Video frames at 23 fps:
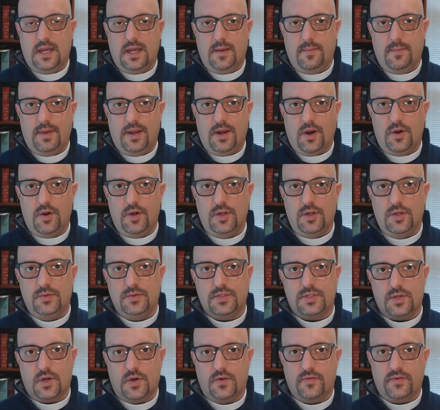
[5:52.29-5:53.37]
and our noon
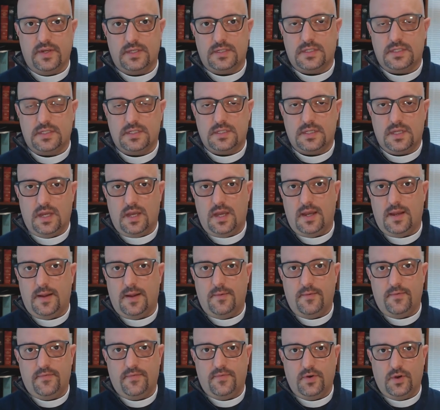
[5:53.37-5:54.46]
service
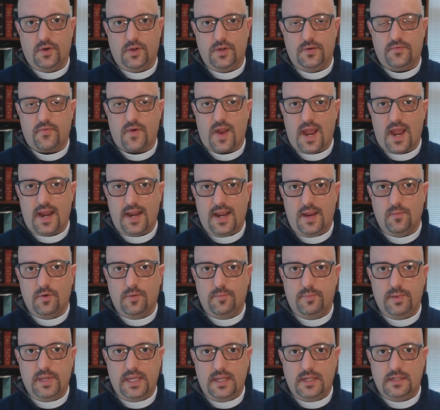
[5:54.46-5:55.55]
for Good Friday will
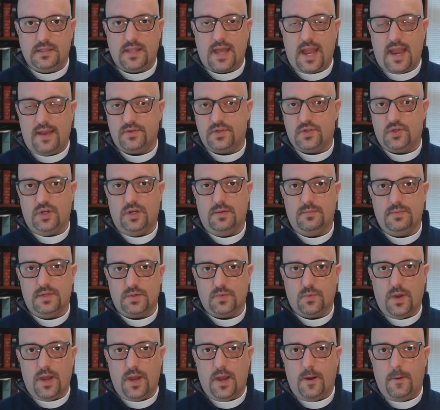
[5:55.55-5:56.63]
be live streamed as
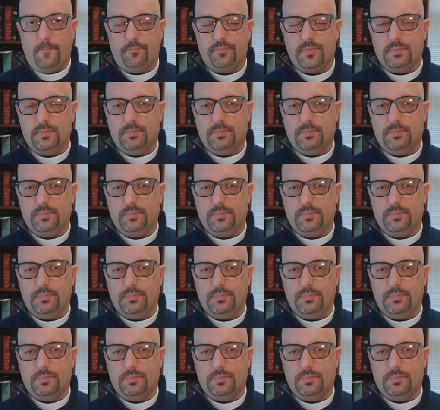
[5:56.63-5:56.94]
well.